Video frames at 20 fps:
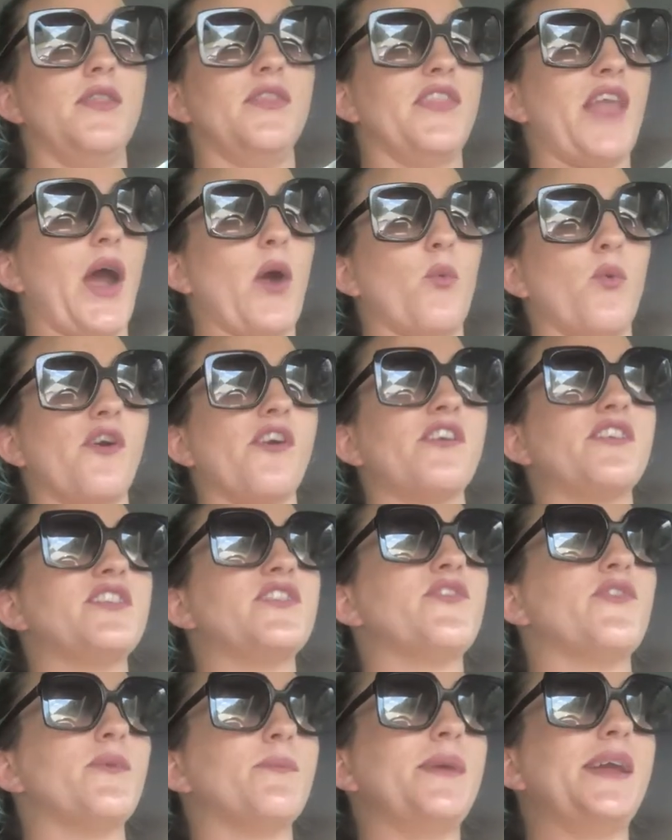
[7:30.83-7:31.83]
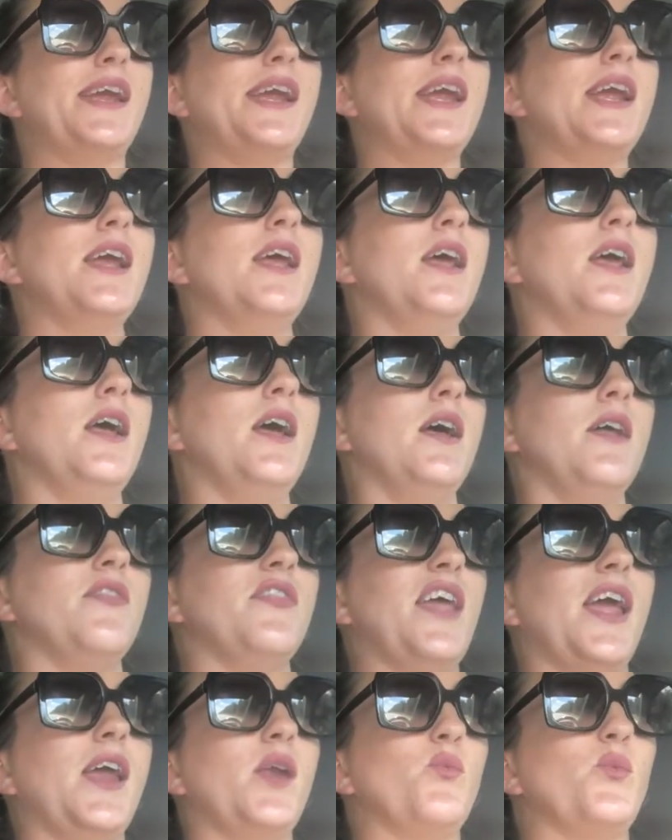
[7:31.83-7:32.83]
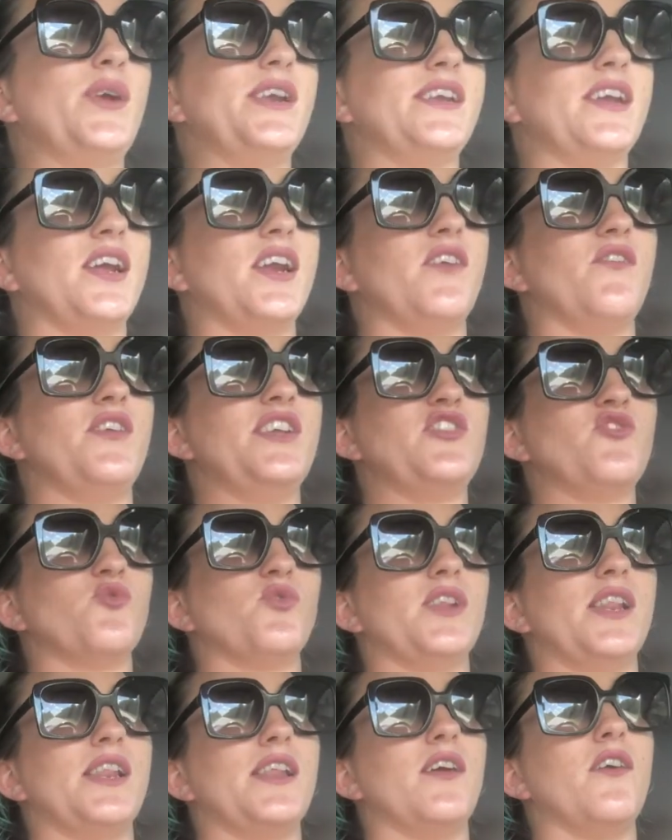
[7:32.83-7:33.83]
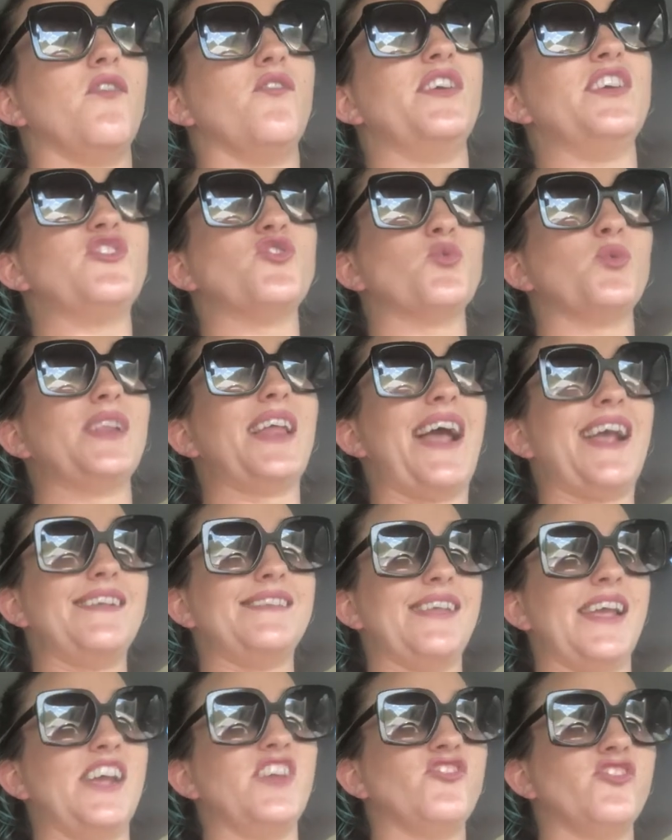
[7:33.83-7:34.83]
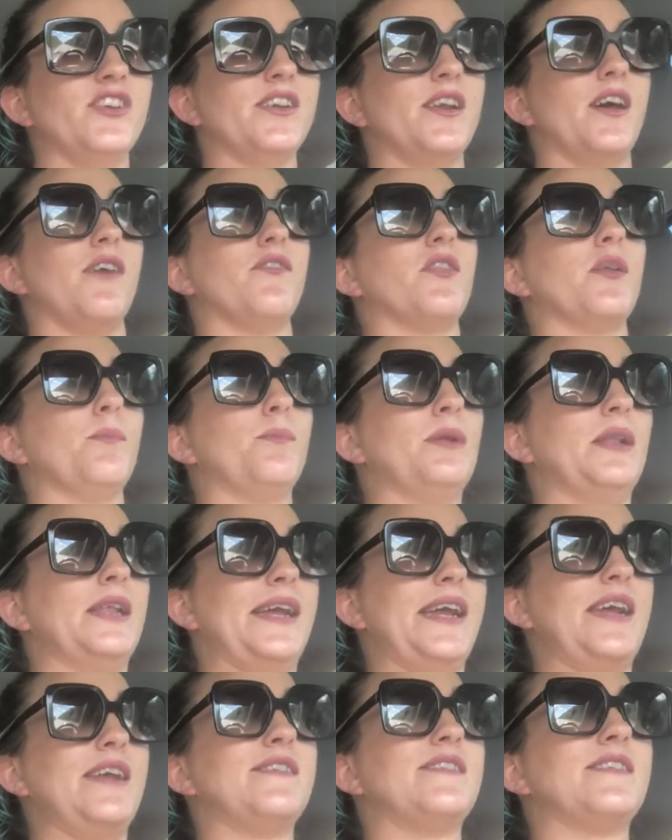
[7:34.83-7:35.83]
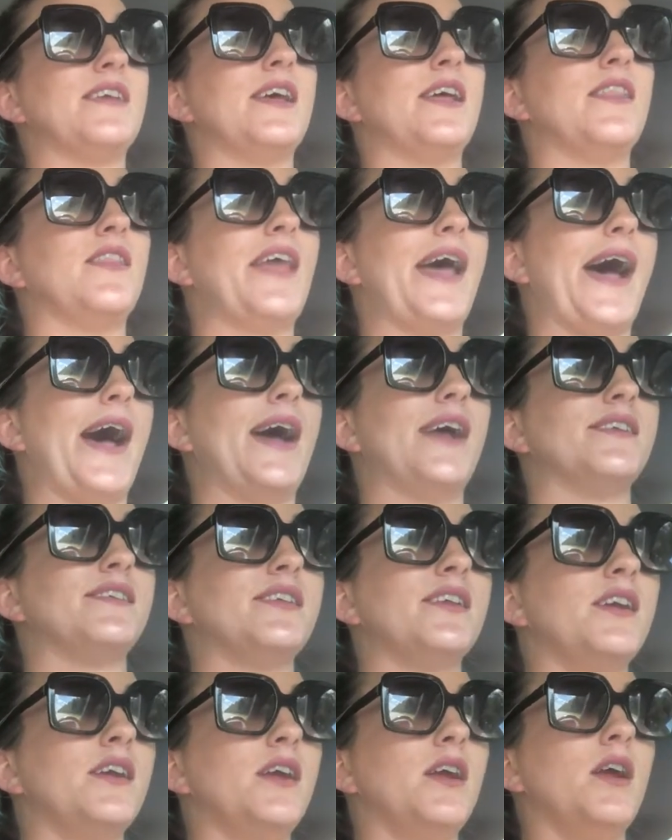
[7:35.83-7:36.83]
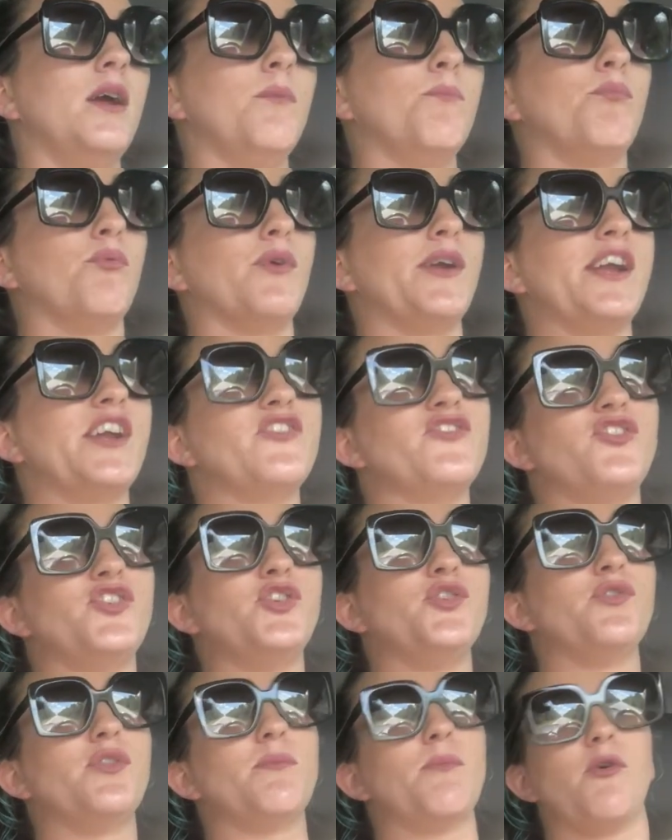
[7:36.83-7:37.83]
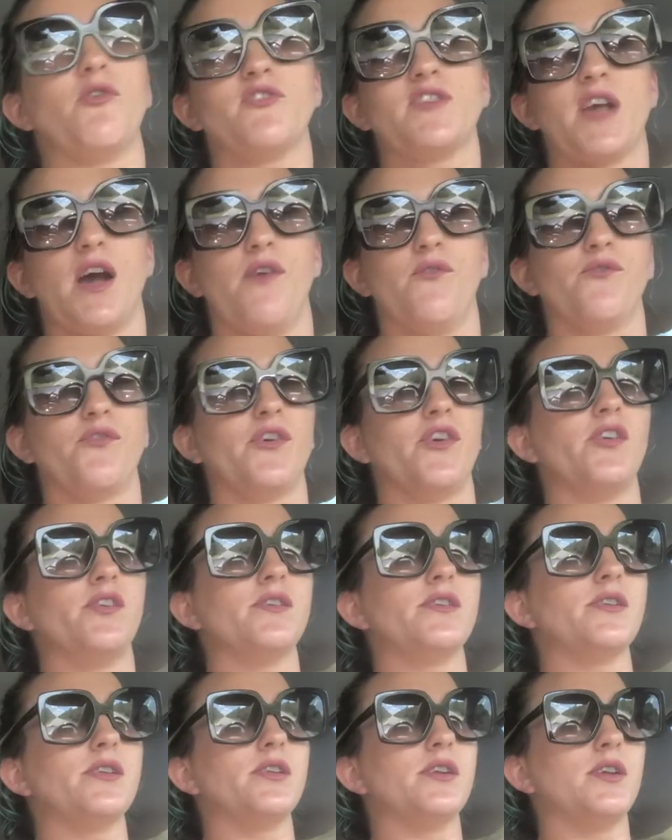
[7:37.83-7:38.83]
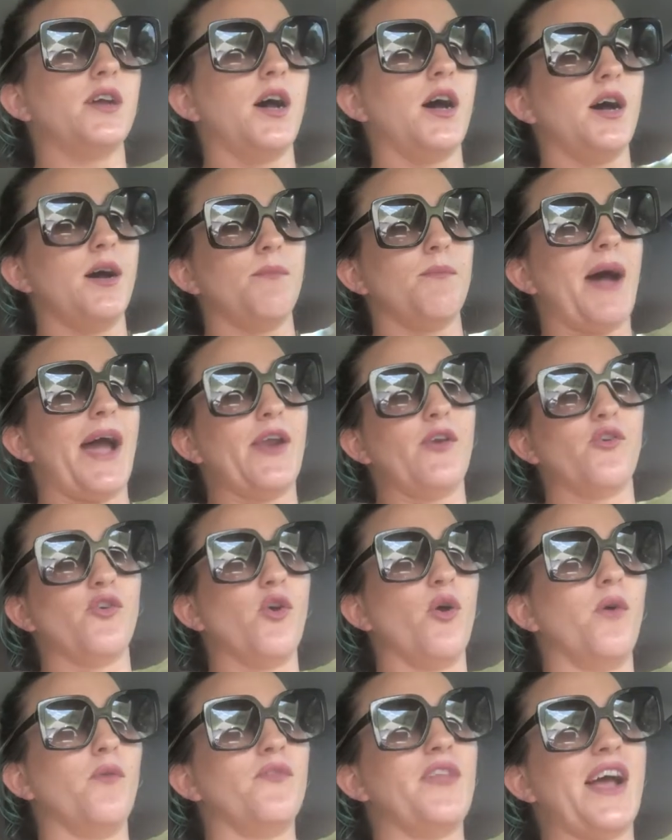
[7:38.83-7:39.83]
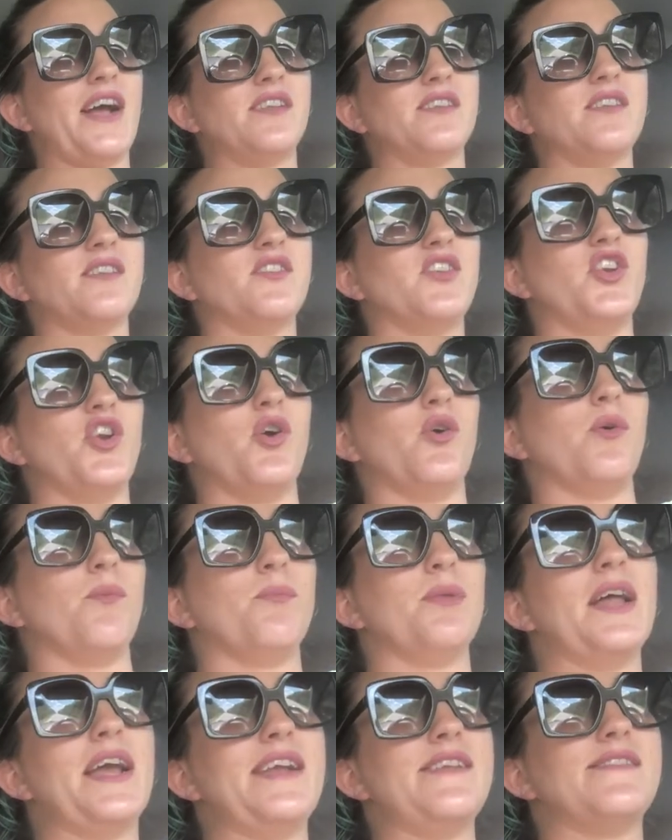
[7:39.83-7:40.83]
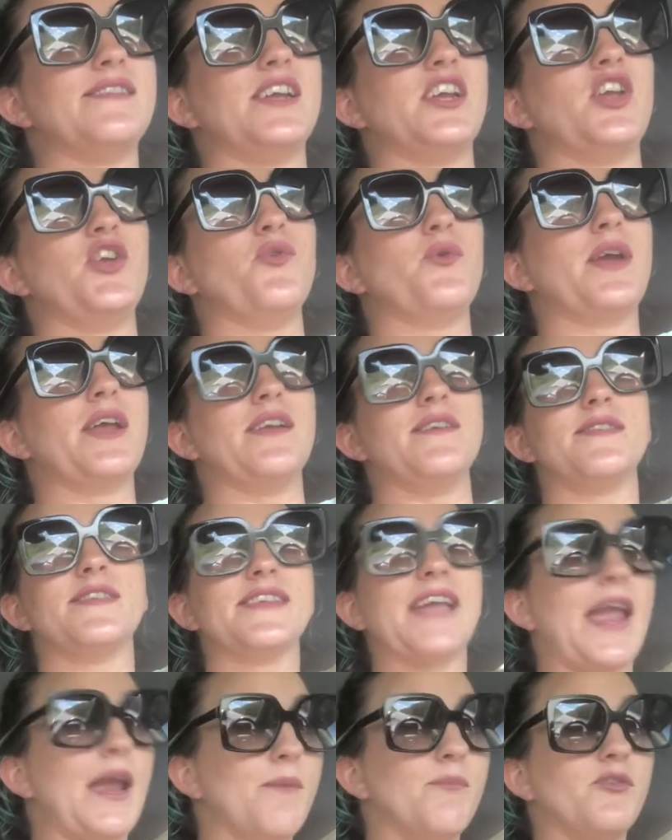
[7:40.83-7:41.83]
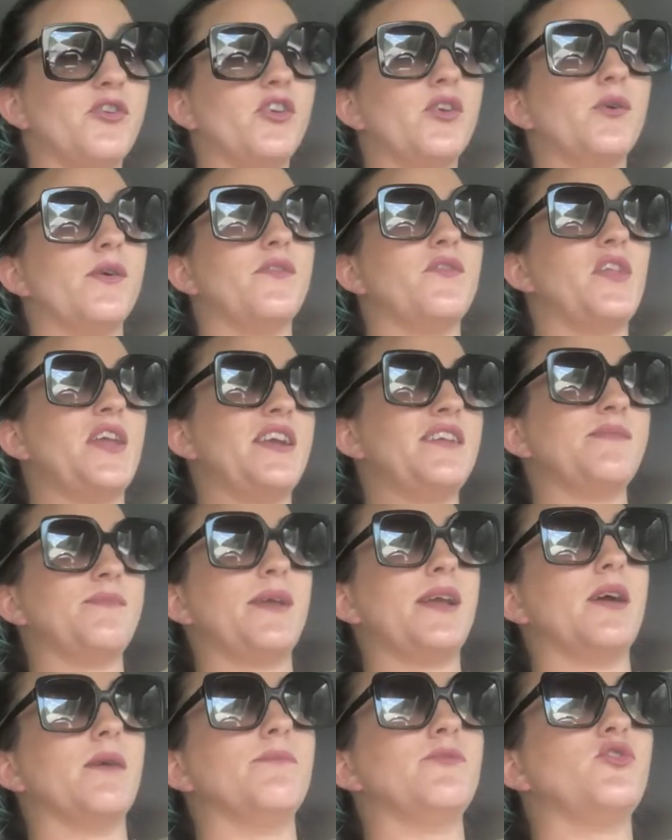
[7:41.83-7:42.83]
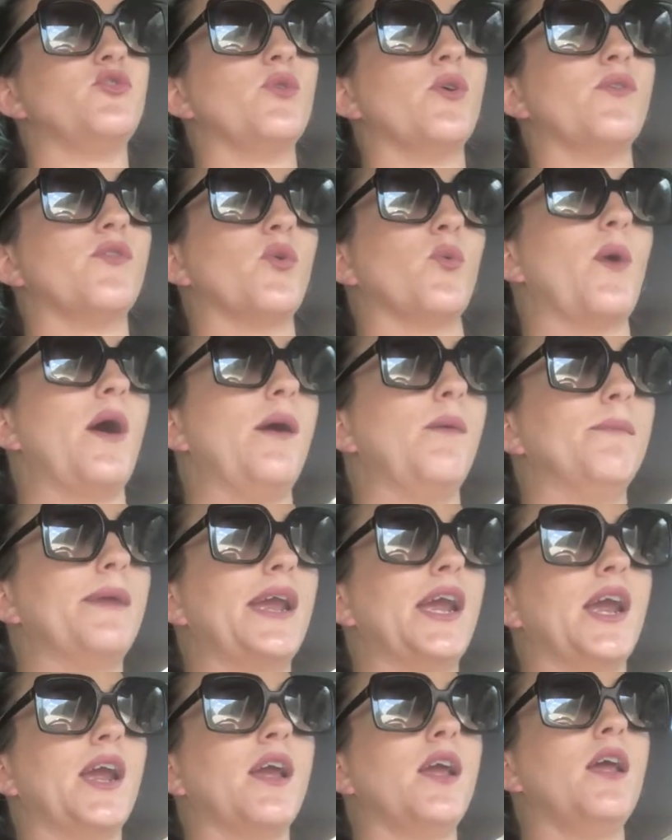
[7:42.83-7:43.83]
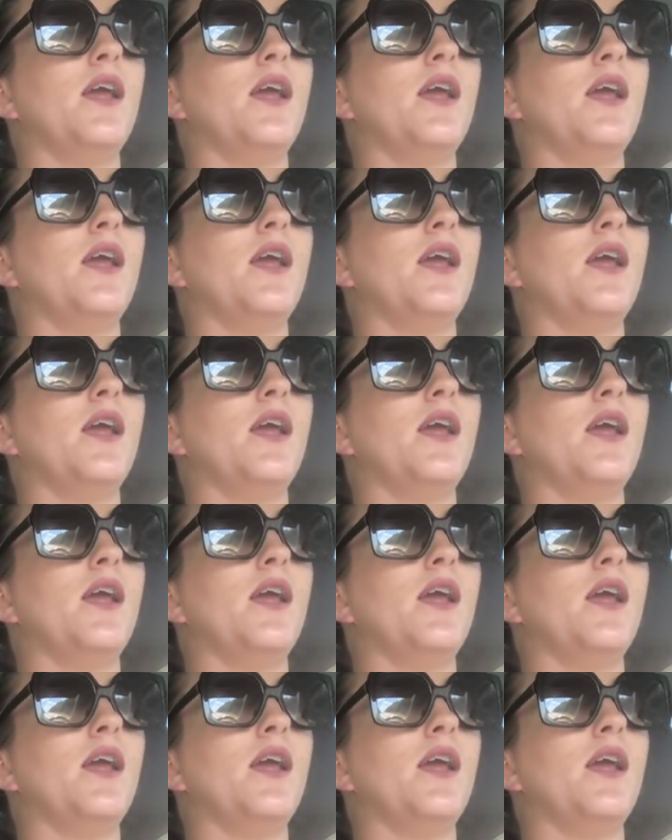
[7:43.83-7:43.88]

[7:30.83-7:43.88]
That works for me. Then we did a visual a visualization of the place that brings you the most comfort. Um, I don't know if that's you know a place that you can escape to if things become too overwhelming.